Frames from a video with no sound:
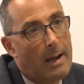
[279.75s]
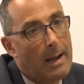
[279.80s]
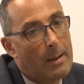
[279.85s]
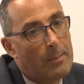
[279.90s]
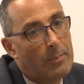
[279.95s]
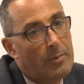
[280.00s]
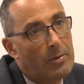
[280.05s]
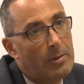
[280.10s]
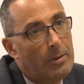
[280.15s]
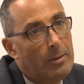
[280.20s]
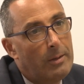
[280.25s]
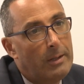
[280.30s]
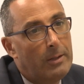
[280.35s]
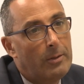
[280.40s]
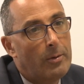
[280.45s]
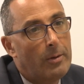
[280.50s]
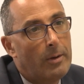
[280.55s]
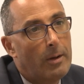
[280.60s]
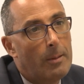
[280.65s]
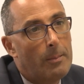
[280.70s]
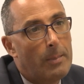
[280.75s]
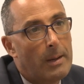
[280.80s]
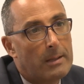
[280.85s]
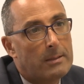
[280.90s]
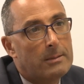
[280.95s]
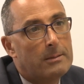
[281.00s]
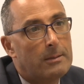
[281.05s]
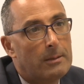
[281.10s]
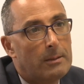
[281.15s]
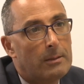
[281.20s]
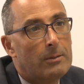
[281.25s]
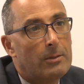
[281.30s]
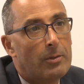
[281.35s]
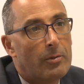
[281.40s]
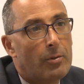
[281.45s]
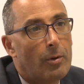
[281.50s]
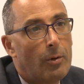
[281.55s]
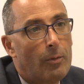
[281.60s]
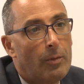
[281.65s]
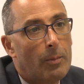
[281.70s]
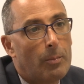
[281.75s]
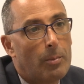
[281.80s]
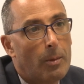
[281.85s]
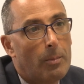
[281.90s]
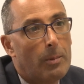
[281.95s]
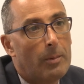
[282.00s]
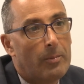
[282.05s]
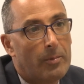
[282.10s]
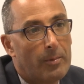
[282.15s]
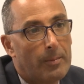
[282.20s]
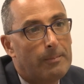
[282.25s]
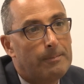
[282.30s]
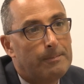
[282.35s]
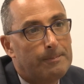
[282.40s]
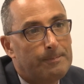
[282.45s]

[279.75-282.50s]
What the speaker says: absolutely doing our best to solve the problems.